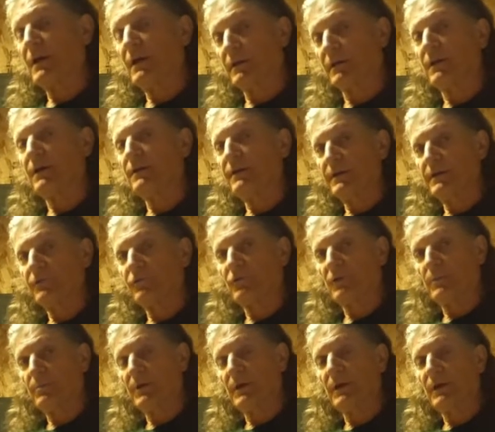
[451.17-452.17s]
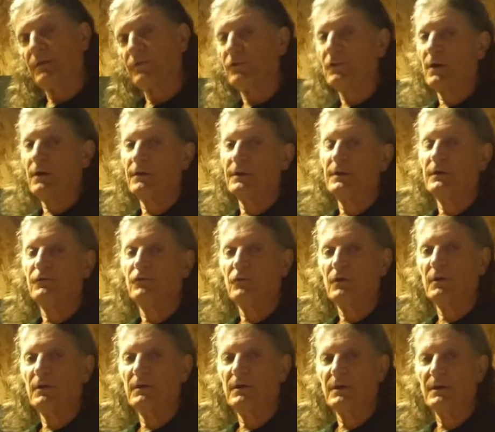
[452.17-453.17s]
cut caliche because
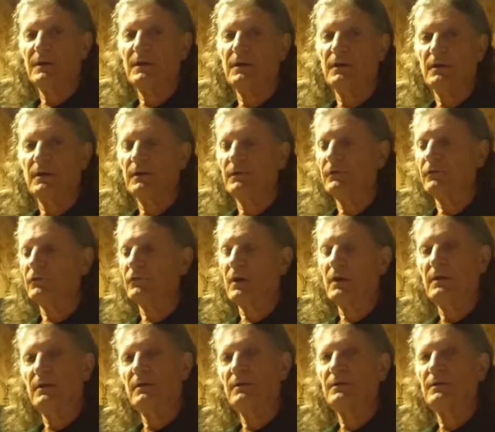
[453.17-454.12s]
caliche is,